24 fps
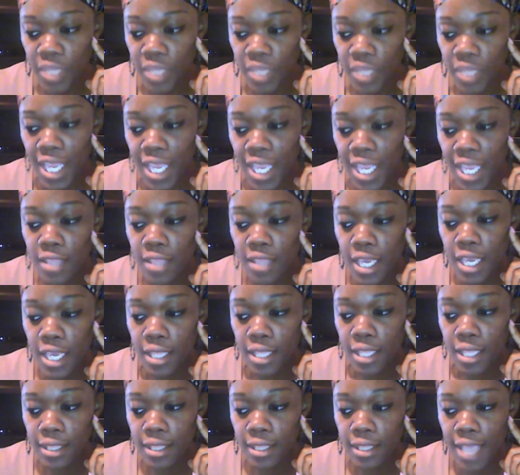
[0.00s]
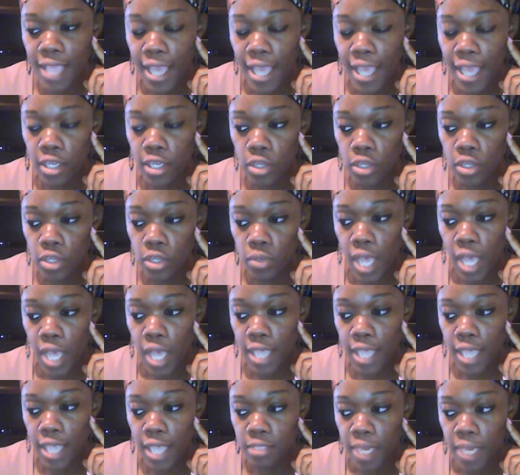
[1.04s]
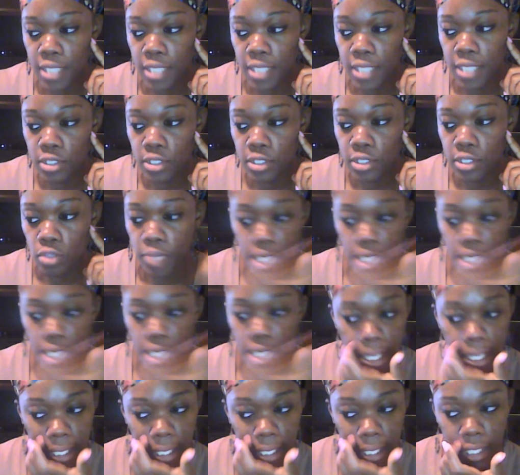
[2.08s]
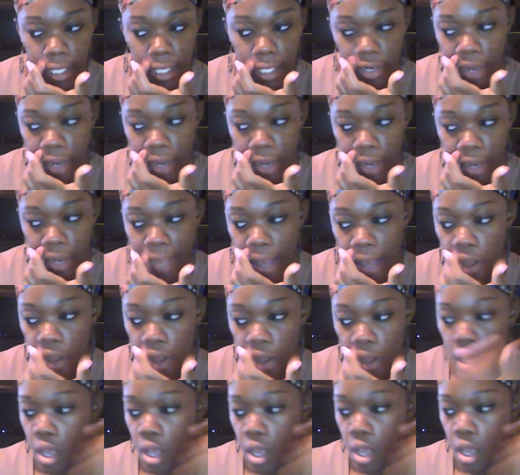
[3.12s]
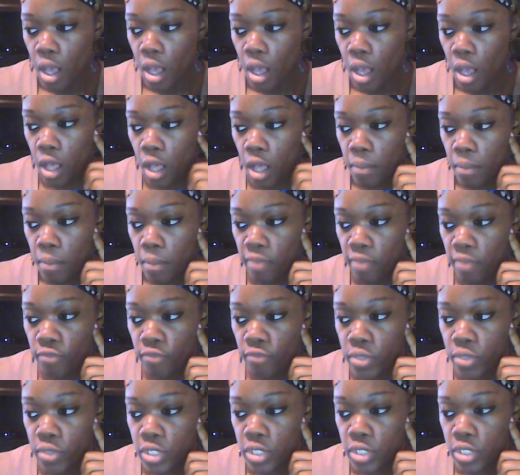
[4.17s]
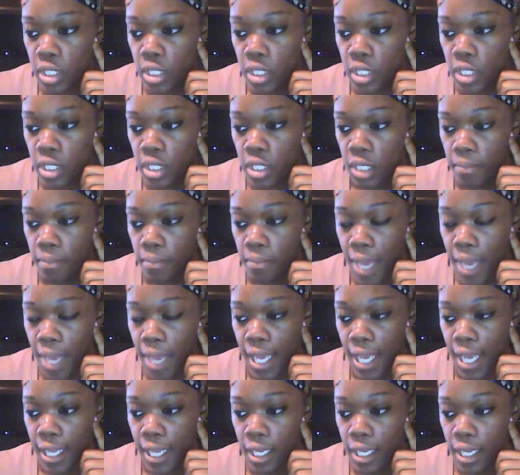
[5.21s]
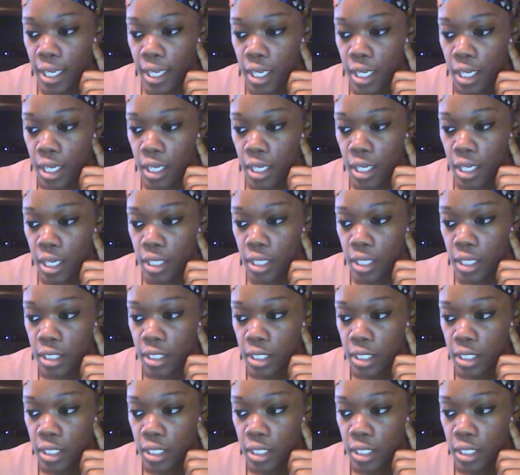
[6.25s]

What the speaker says: anything that you guys may still be unclear about. Unfortunately, my